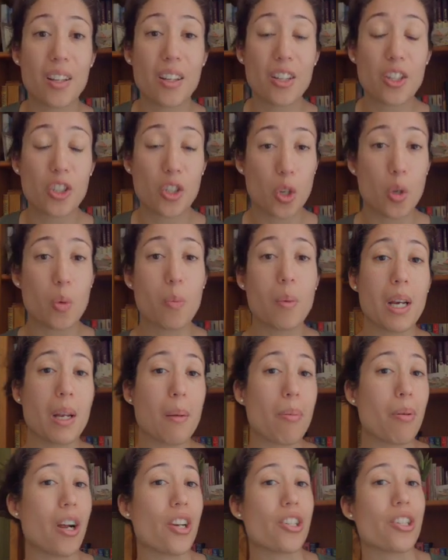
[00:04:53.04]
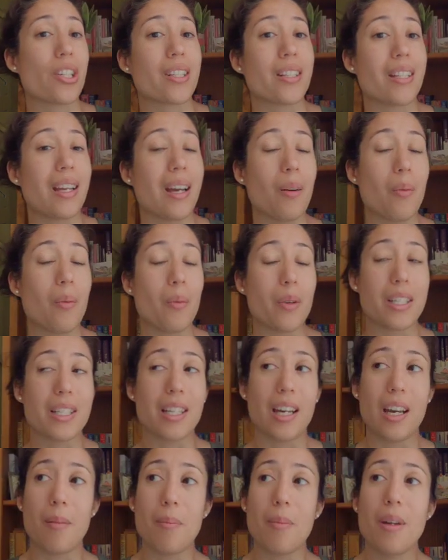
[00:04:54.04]
too many projects at one
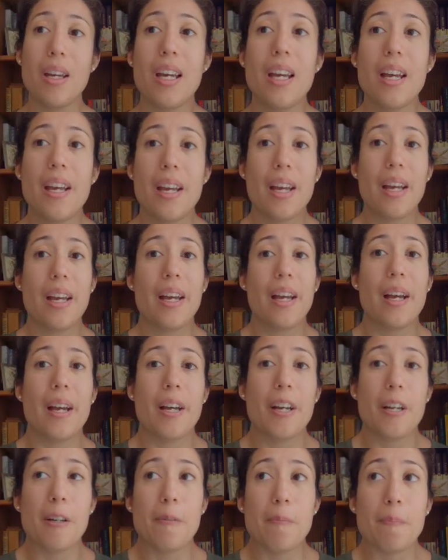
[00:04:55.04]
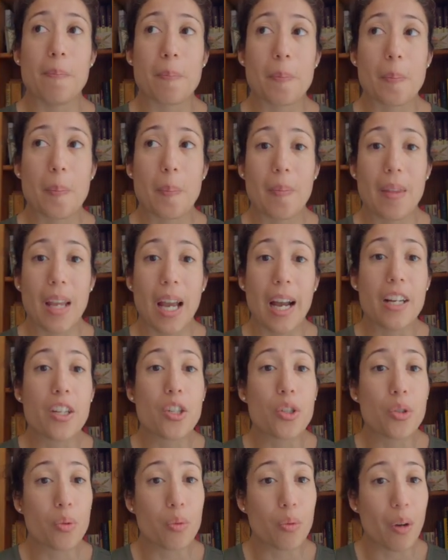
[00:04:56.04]
time. I
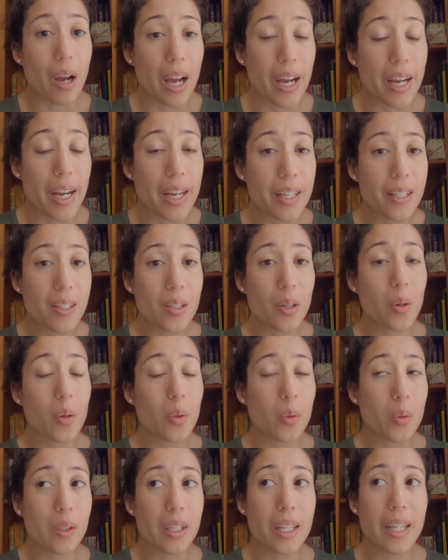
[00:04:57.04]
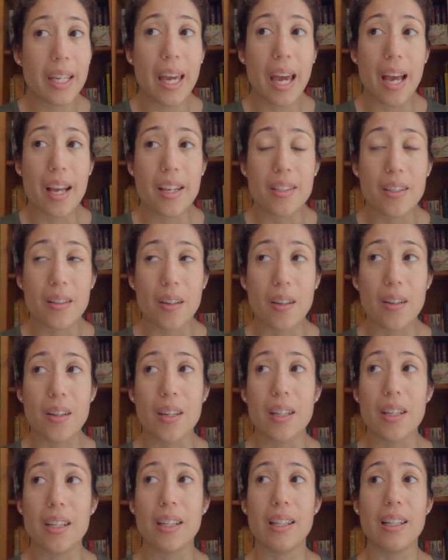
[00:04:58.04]
try to only cast
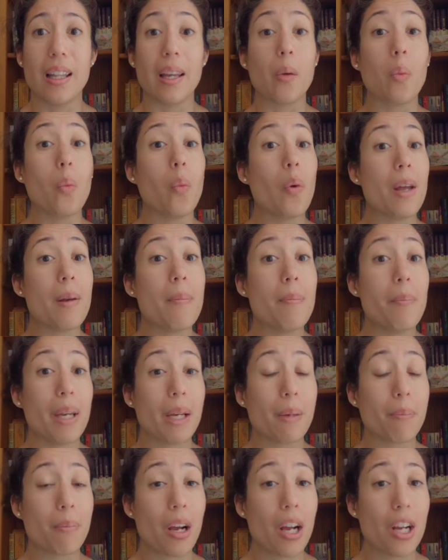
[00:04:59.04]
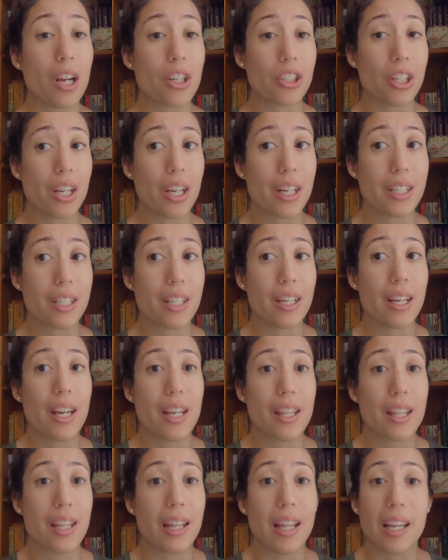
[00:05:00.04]
on like one big project
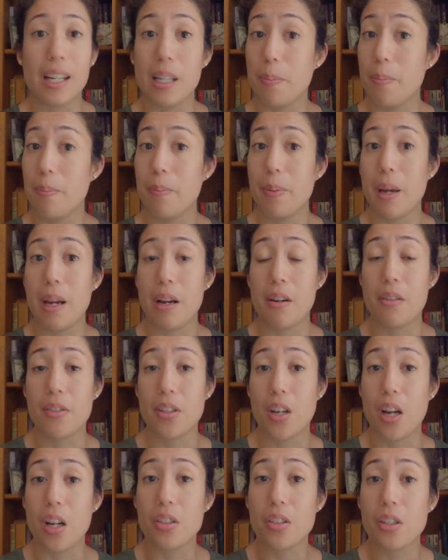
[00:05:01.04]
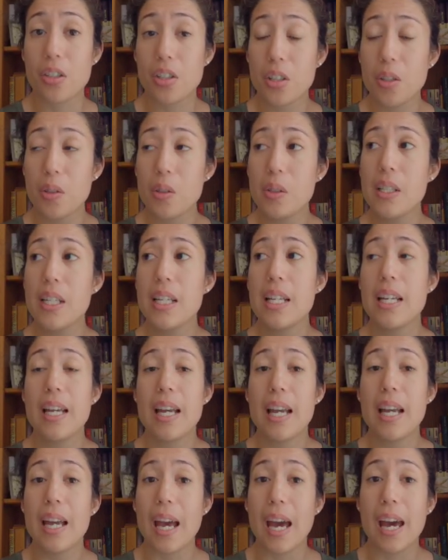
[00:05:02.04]
and then like a pair of socks or 2
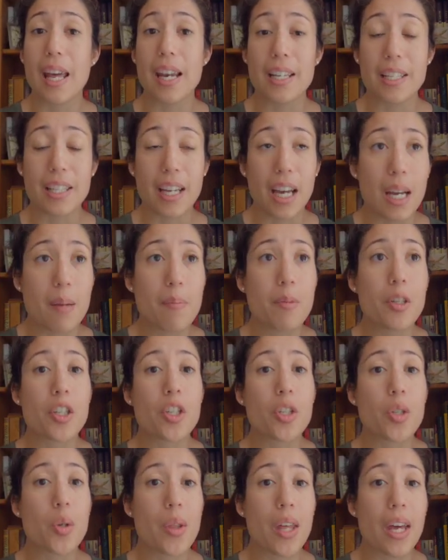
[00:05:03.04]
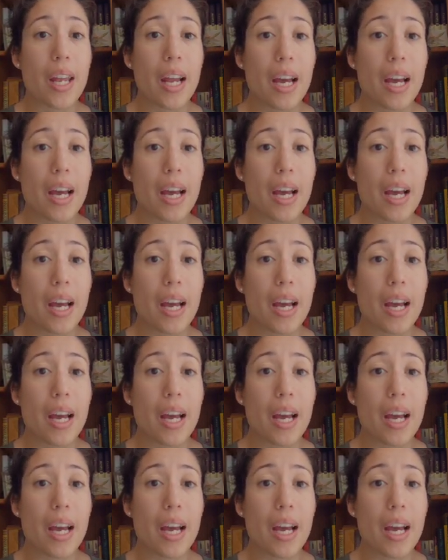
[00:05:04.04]
at a time, just so that